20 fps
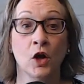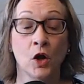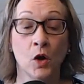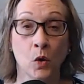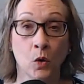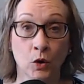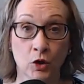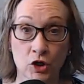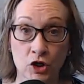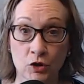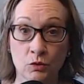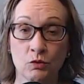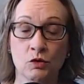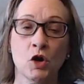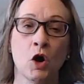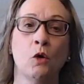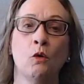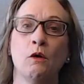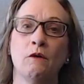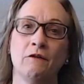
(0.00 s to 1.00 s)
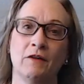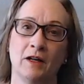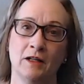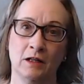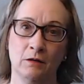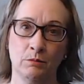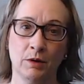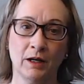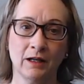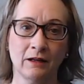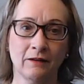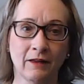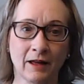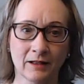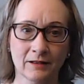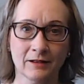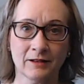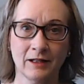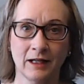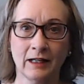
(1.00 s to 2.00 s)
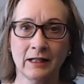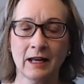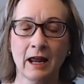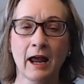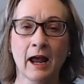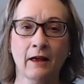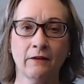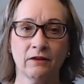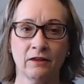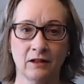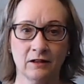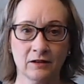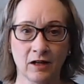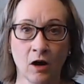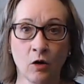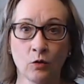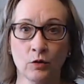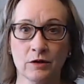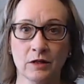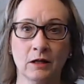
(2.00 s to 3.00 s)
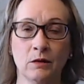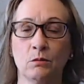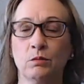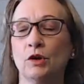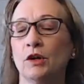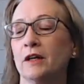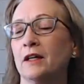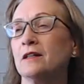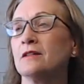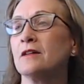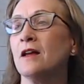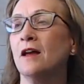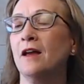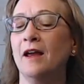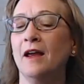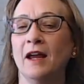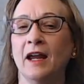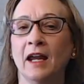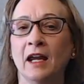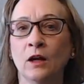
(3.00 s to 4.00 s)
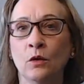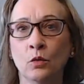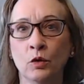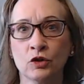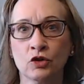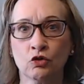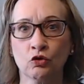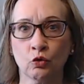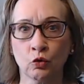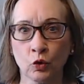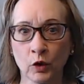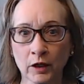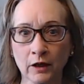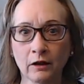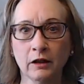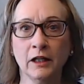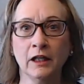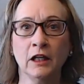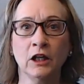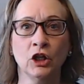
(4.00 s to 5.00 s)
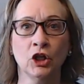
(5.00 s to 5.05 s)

Or do you know of anybody that stayed at this housing place? It was really